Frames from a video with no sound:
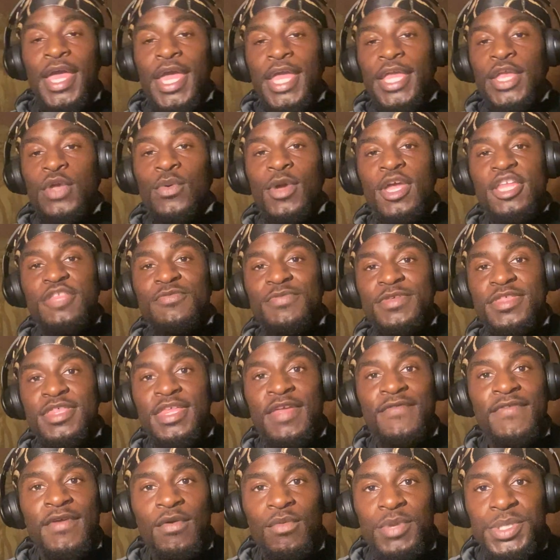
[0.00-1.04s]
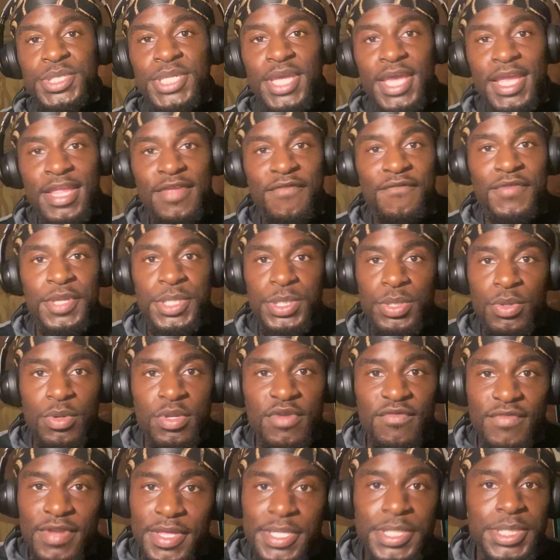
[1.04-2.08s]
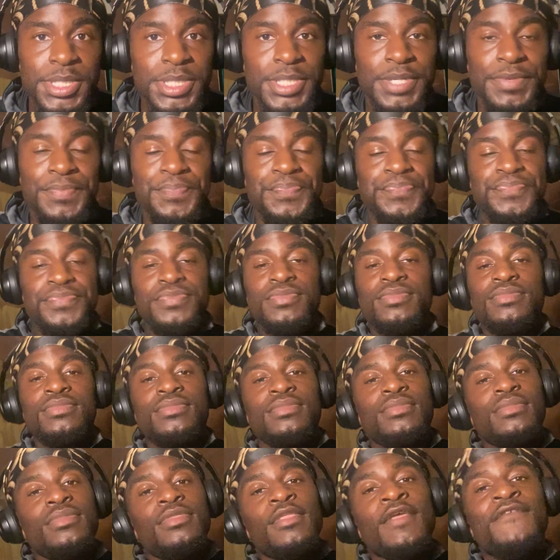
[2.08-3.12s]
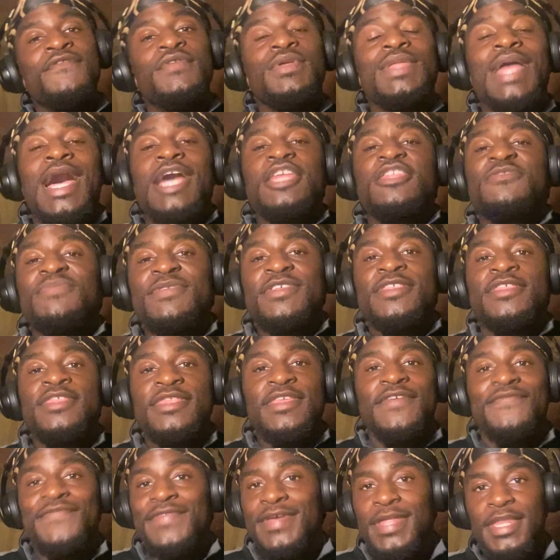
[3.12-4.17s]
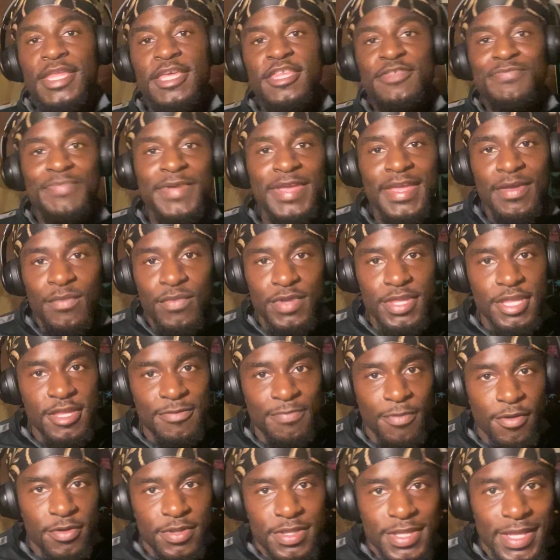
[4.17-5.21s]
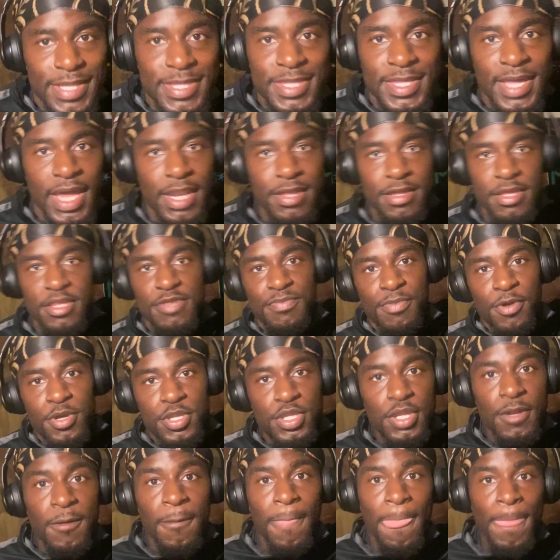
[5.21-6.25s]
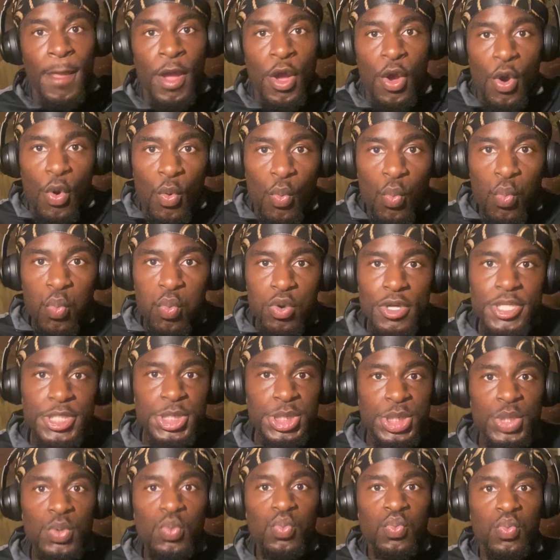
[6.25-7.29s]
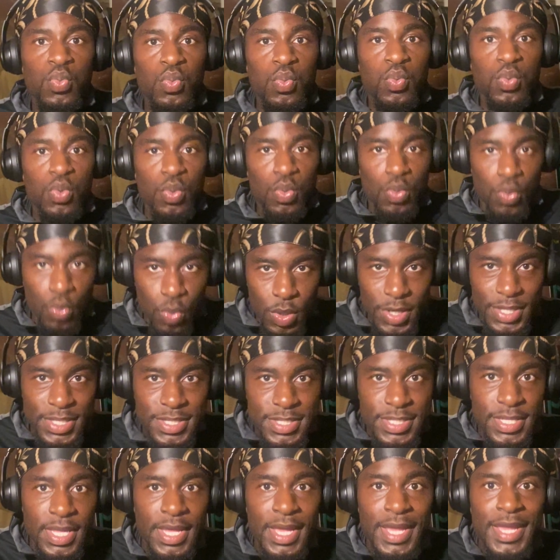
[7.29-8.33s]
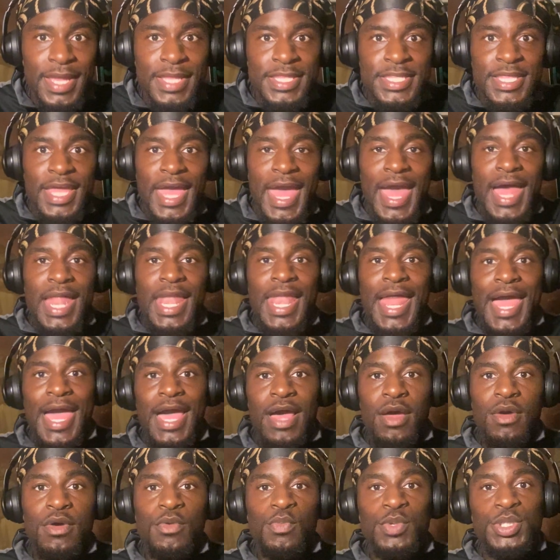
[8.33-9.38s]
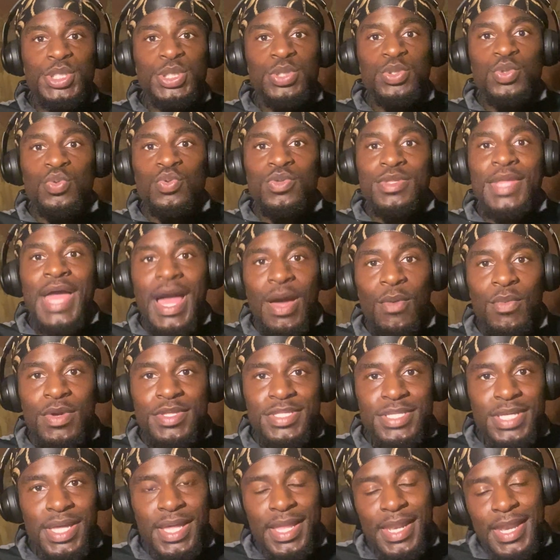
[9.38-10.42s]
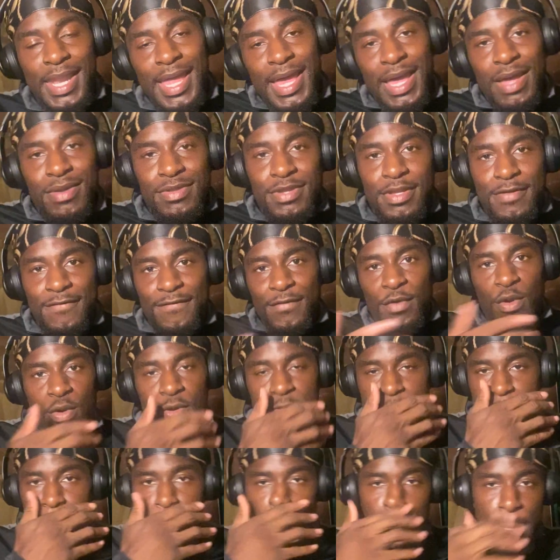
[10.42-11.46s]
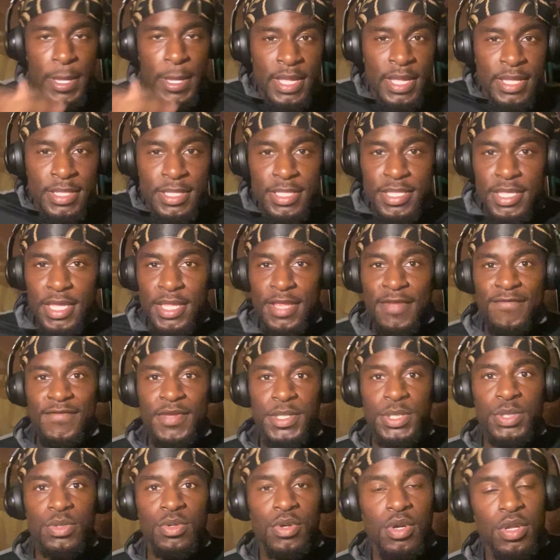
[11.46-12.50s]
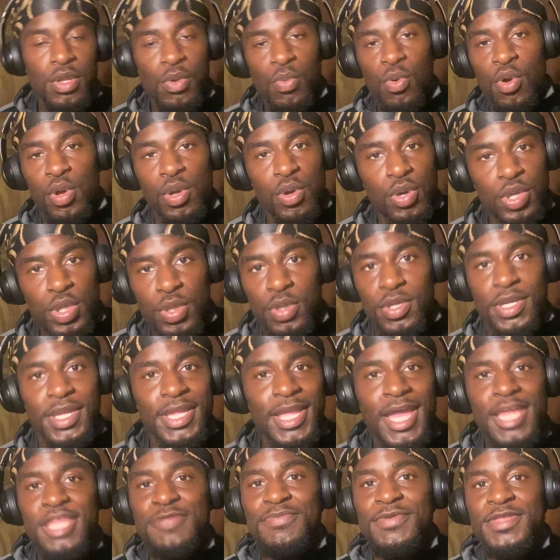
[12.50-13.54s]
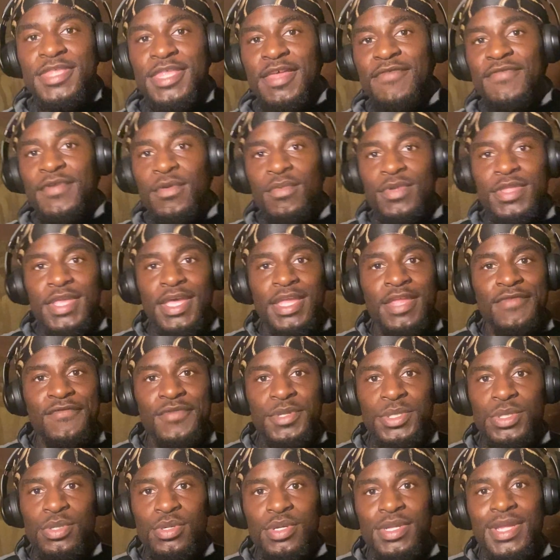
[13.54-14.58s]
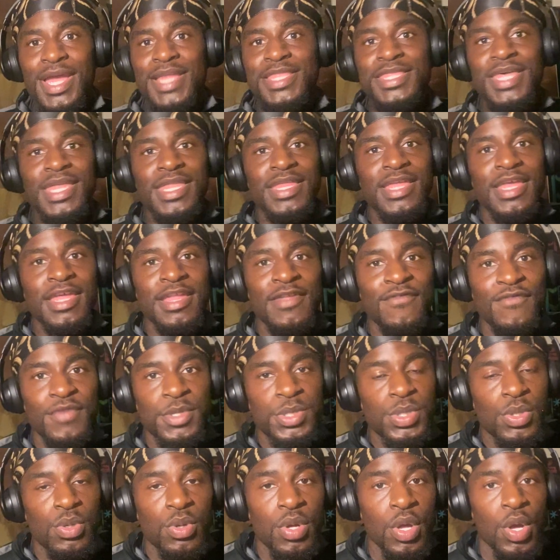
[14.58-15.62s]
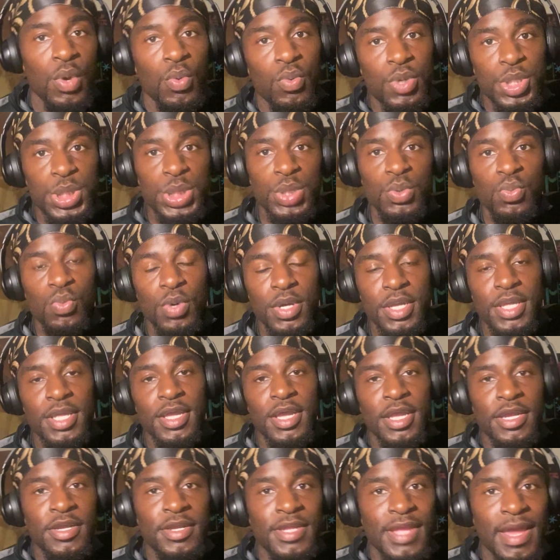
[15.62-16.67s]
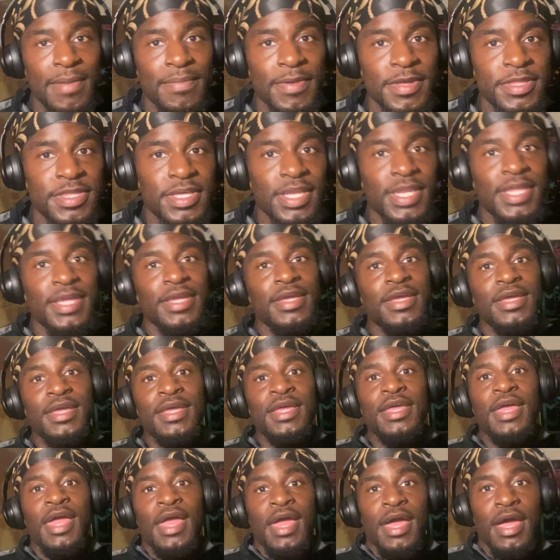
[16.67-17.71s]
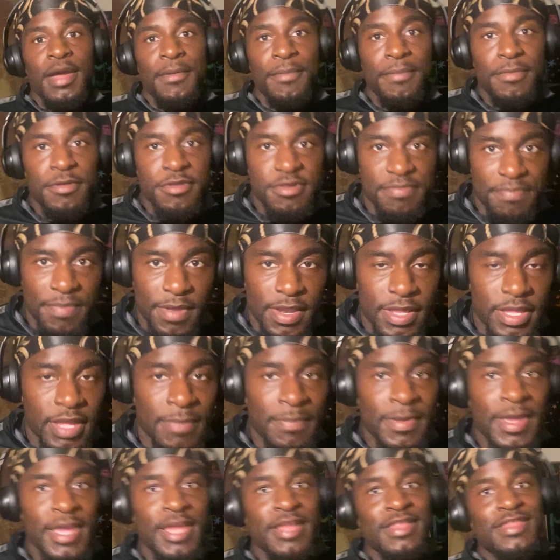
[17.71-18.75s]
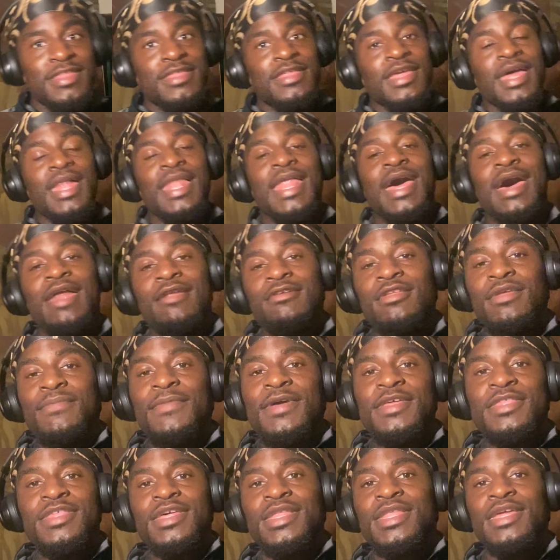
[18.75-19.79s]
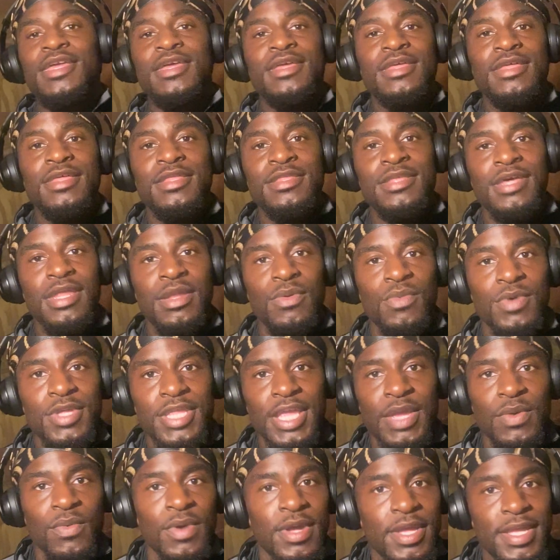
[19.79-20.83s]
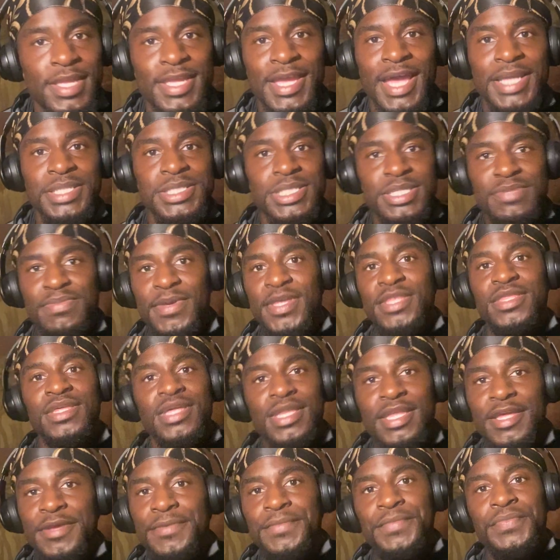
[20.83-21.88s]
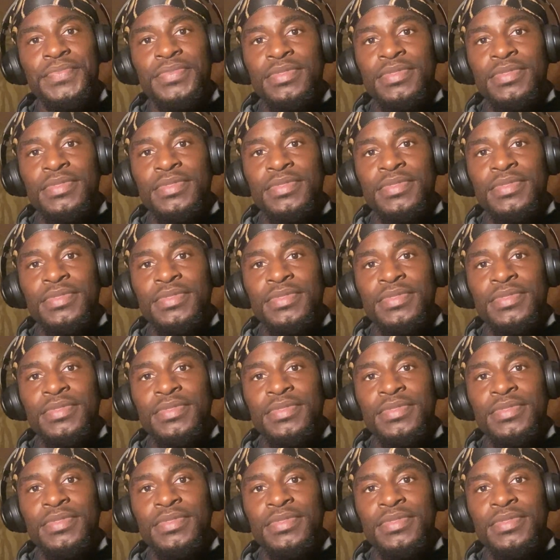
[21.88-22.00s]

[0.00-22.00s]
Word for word: you ain't specific with your individual in a relationship. You're not specifically speaking with this person and telling this person what you want to allow and what you do not want to allow. Then of course, this individual going to walk on you. You're not specific with the individual. You're not telling the individual what you want, and you're not basically spilling the beans to allow them to basically tell them what they want. Y'all just basically